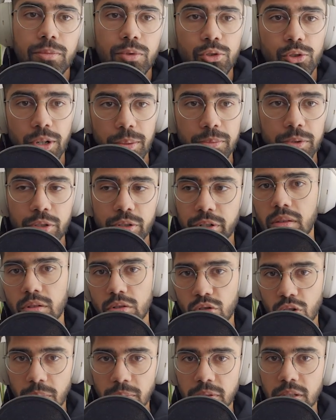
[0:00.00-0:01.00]
Drums are done.
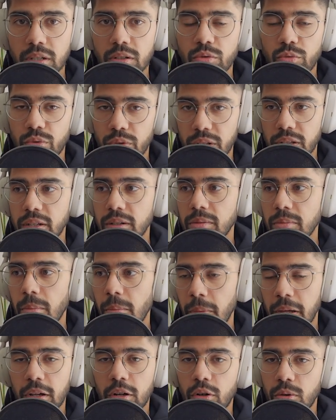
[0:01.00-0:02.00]
Drums can really
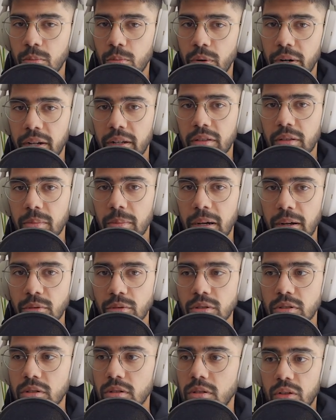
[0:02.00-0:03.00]
make or break the
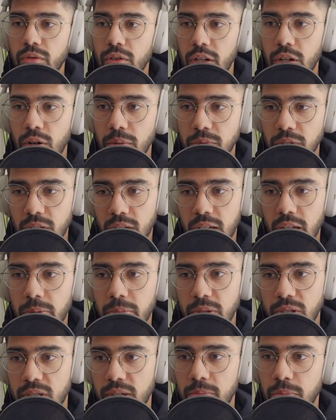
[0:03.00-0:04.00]
bounce. For this video, I'm just going to keep
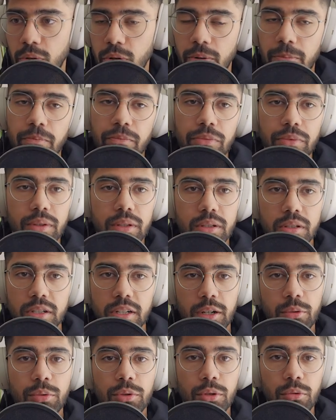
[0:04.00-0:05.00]
it simple.
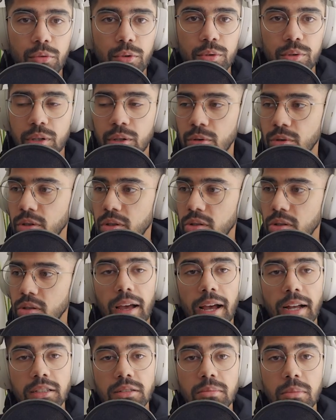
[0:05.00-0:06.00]
Stick with the root notes,
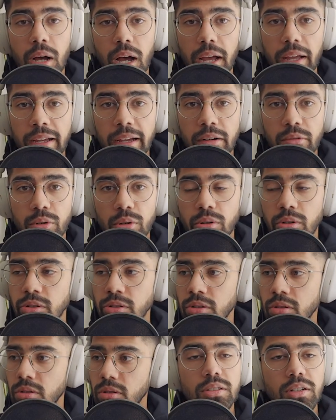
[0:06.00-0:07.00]
add some hi-hat
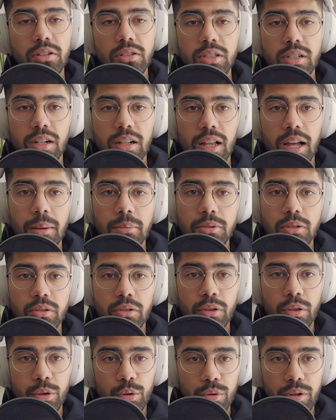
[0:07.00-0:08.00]
rolls, snares and claps on
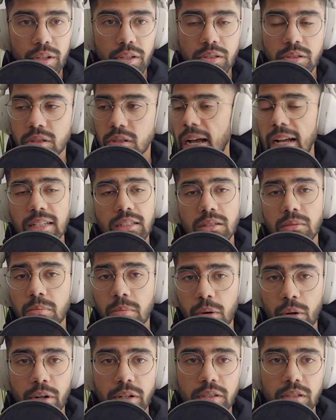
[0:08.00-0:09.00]
the 3s, add some
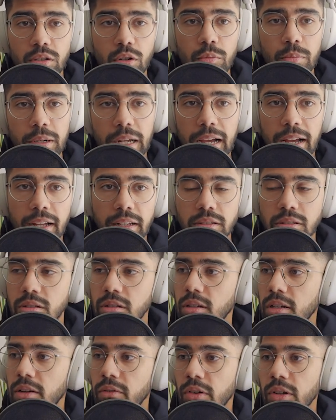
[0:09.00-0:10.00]
perks and open hats,
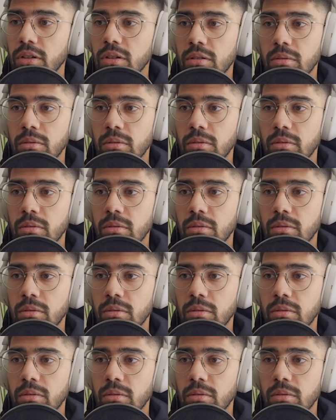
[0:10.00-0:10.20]
give it